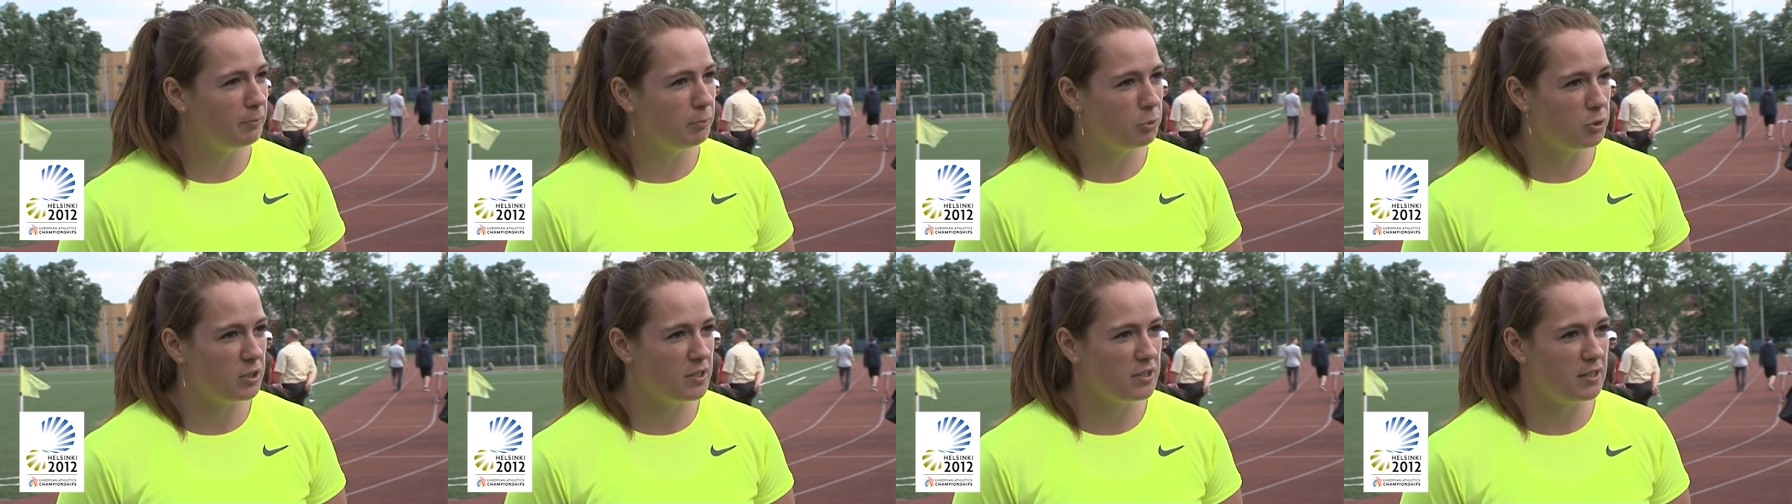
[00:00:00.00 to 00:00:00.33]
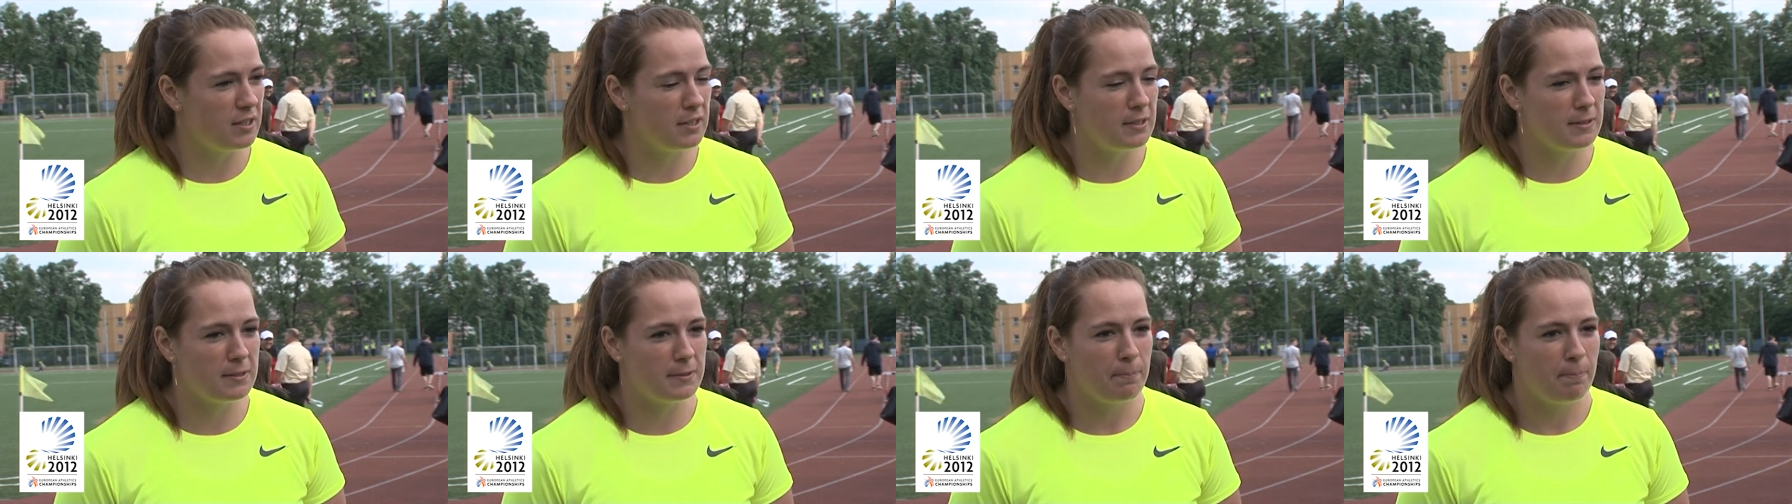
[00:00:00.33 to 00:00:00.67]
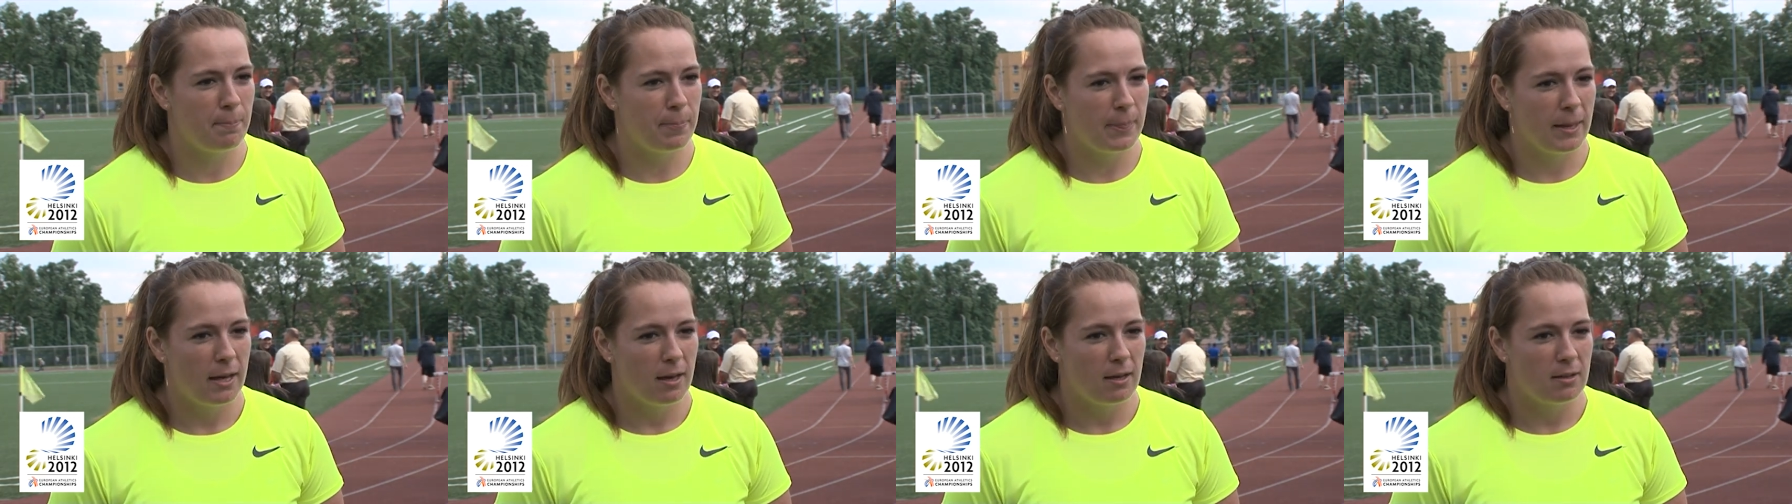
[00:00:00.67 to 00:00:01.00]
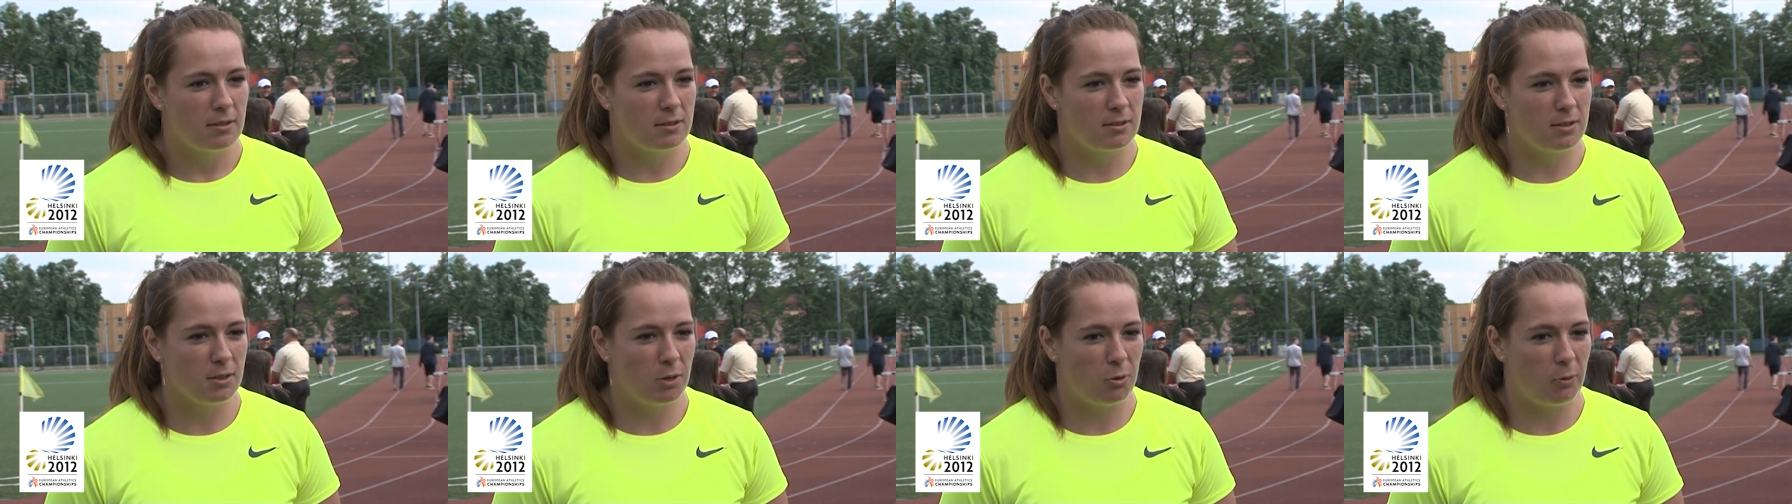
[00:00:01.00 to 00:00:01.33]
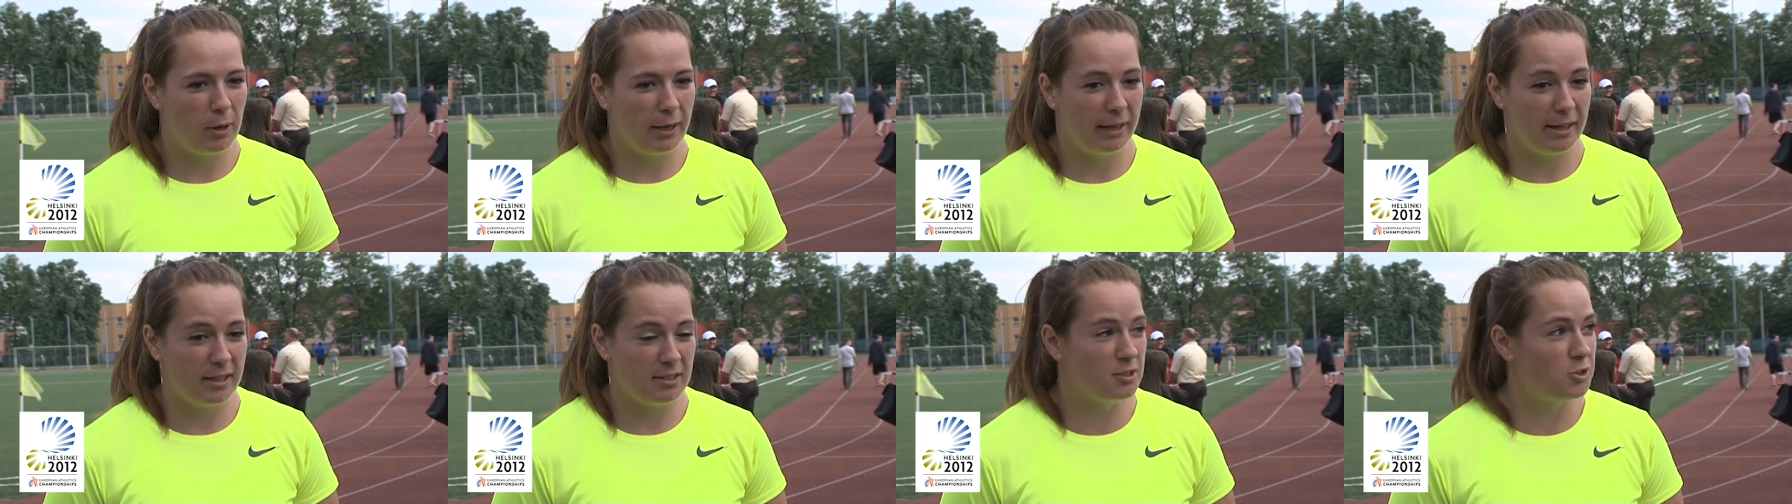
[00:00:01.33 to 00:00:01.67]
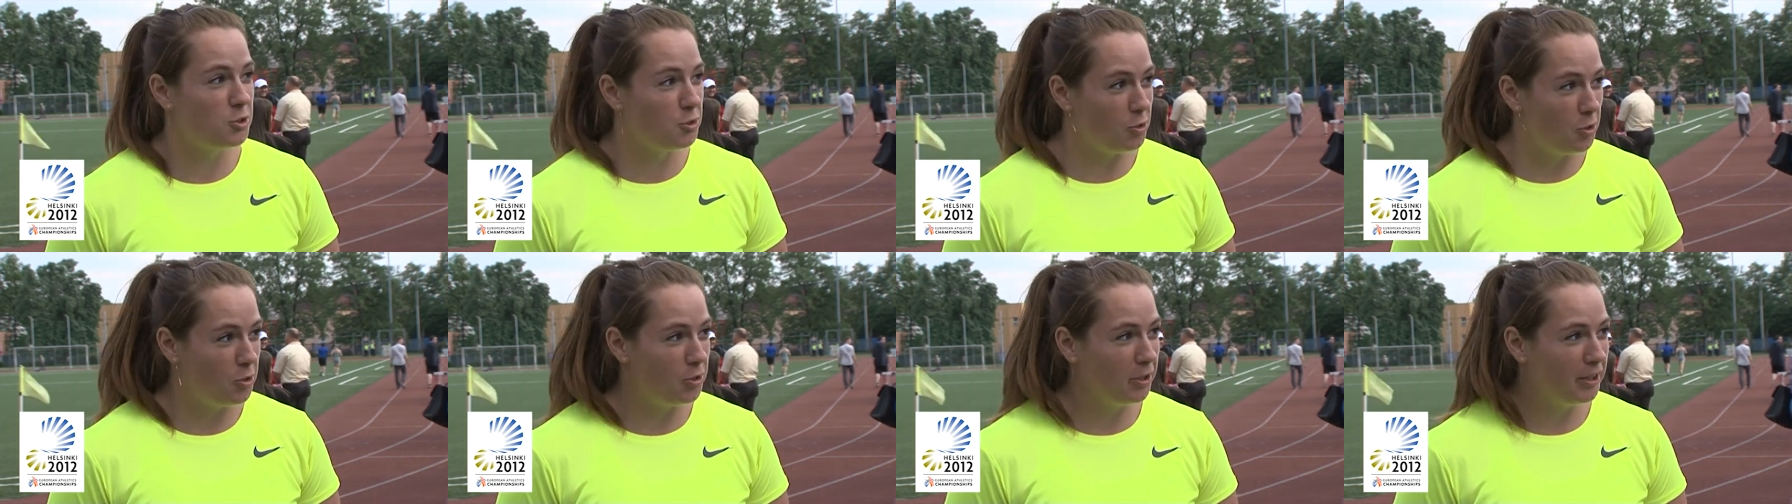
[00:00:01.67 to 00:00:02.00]
process, so I get
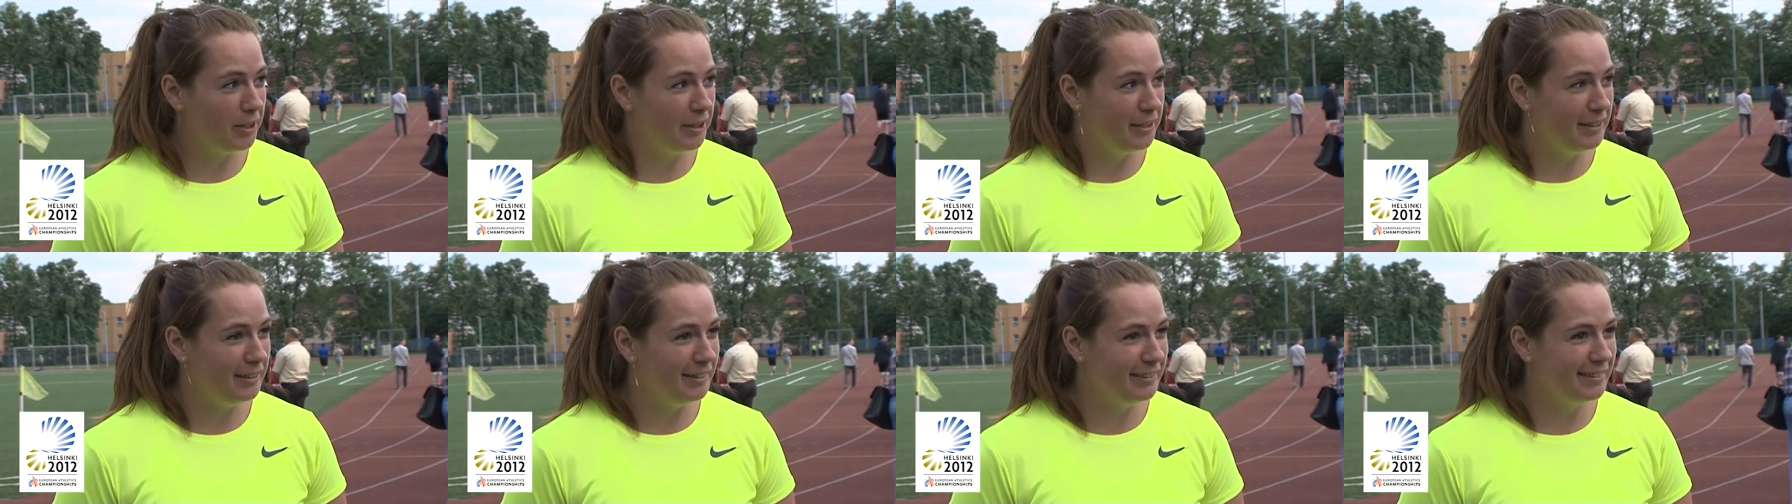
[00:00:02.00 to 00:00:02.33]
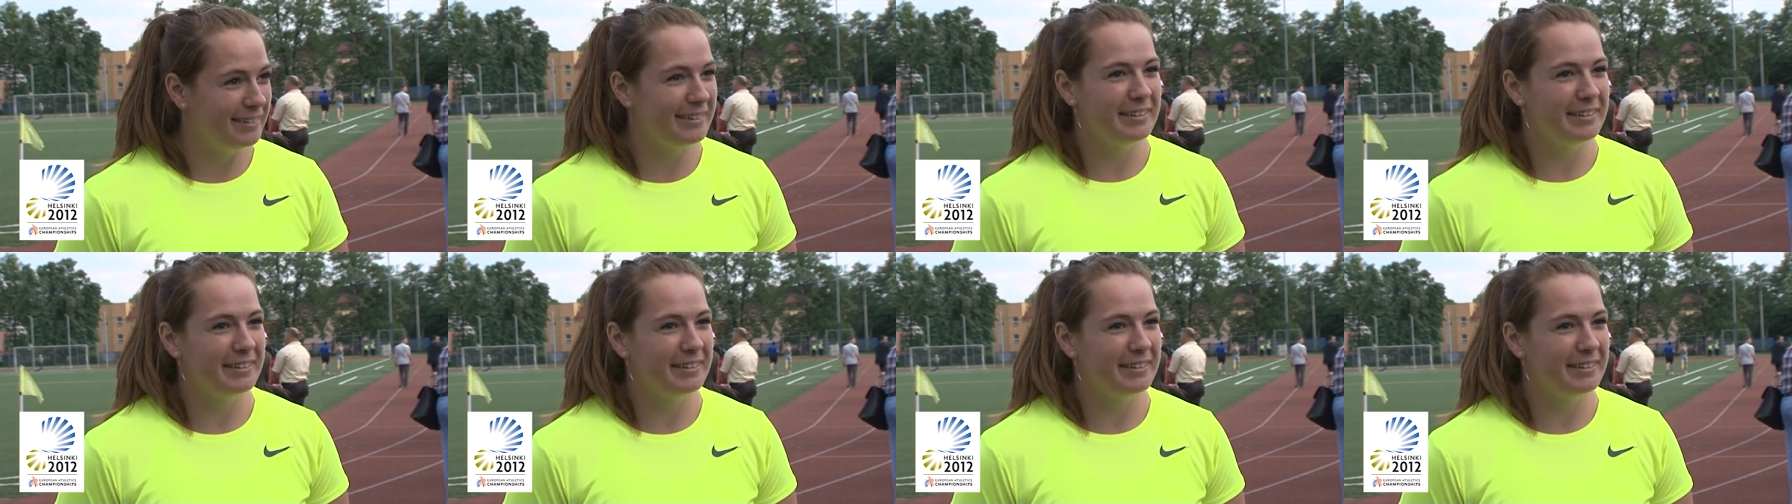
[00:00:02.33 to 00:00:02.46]
stronger.